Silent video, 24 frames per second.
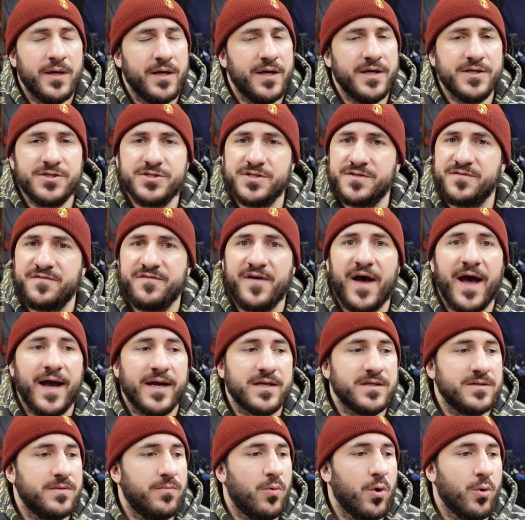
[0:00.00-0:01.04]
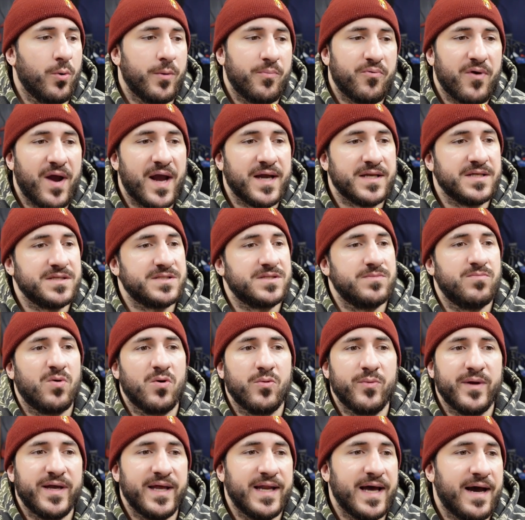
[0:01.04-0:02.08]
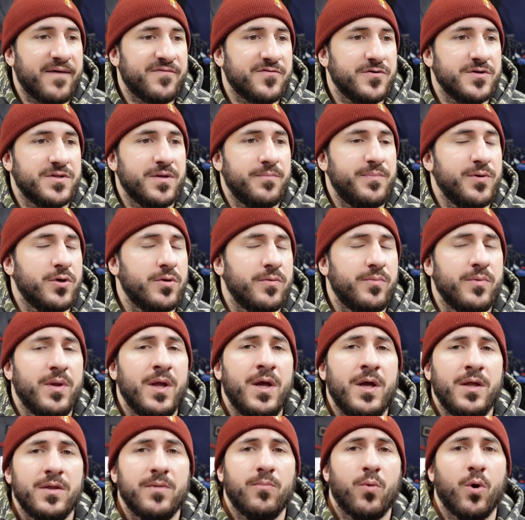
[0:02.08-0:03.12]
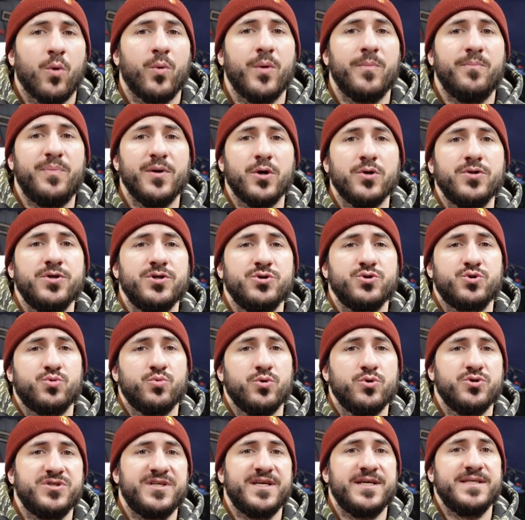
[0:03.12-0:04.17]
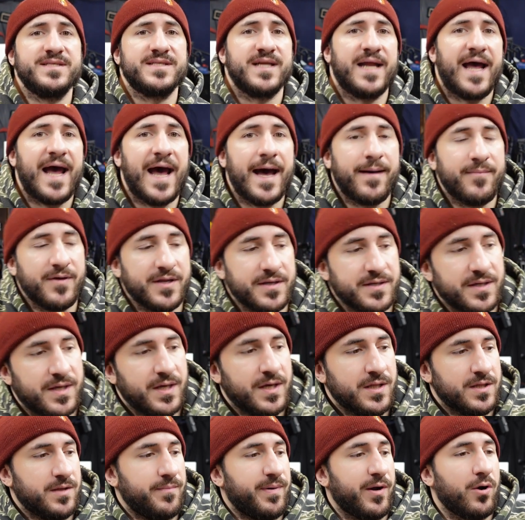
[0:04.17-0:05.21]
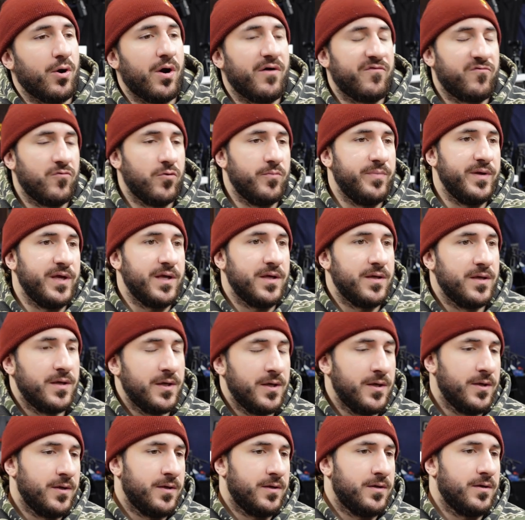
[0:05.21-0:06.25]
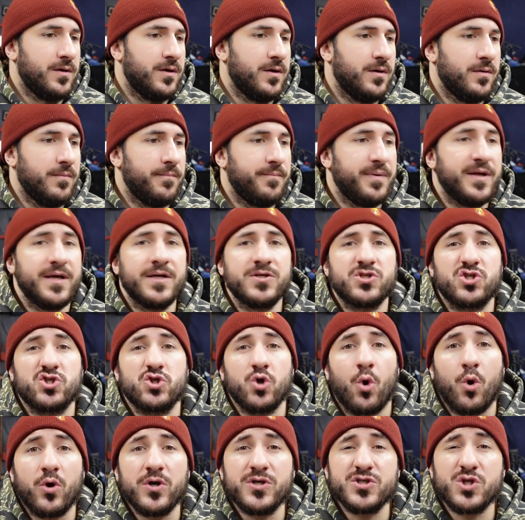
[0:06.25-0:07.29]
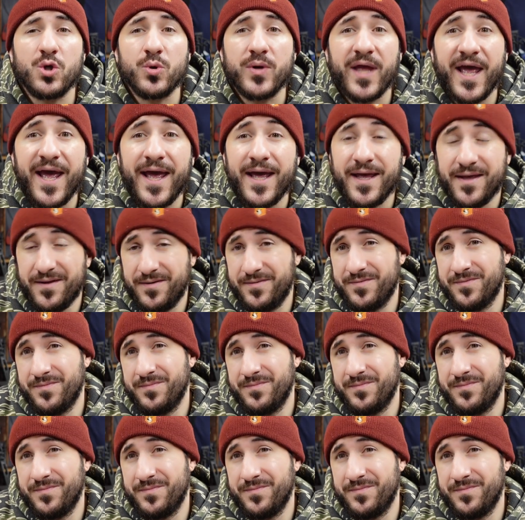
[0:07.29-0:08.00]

It's just fact. The more we practice, the more we get after it, the, build, the more we build these routines and habit, the better off we'll be. Um, being sore is okay.